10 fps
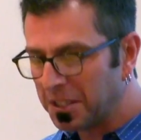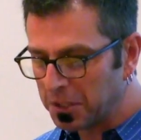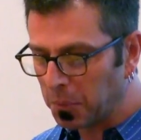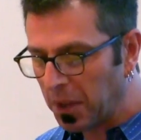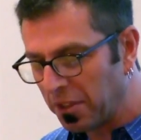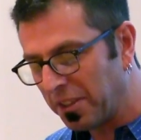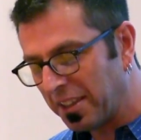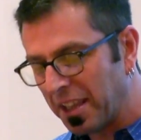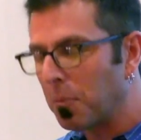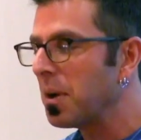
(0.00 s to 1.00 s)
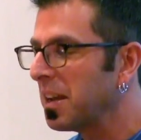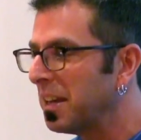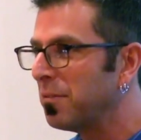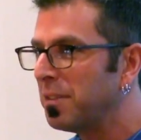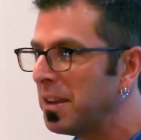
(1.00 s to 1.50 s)
He's wealthy. Like, what
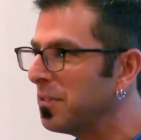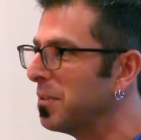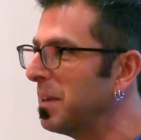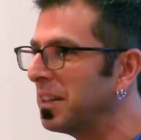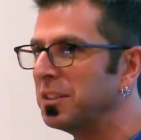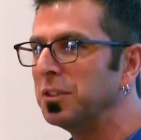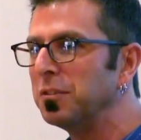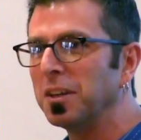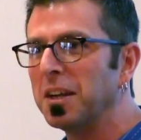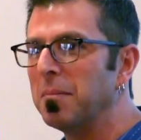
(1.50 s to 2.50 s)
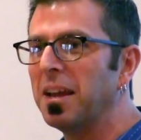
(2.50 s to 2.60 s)
kind of favor am I going to do for him?